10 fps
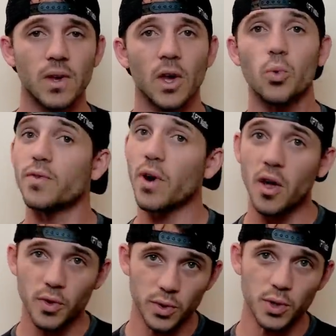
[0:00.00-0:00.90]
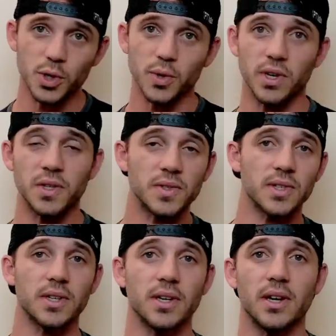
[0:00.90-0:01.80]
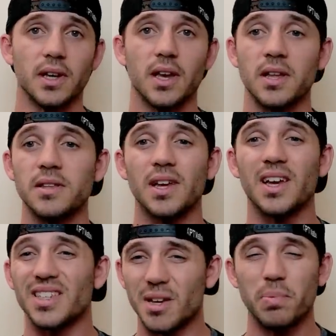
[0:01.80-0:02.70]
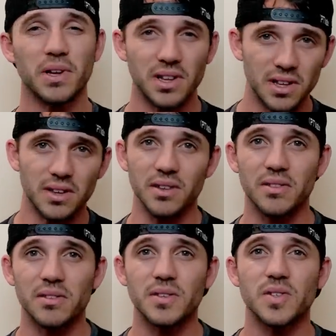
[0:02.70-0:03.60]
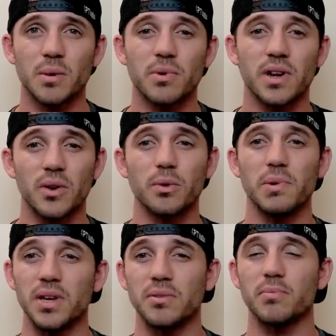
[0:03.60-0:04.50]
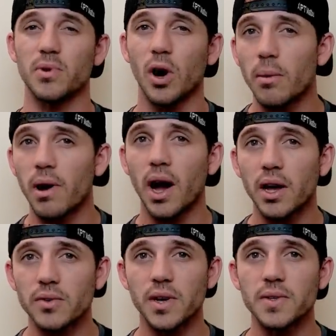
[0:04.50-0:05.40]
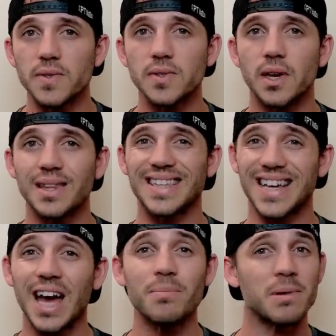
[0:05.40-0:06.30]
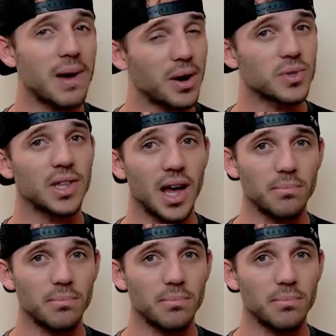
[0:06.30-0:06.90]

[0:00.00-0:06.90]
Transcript: We've gone through the nutrients, and again, typically the summary here would be carbohydrates, the timing matters a lot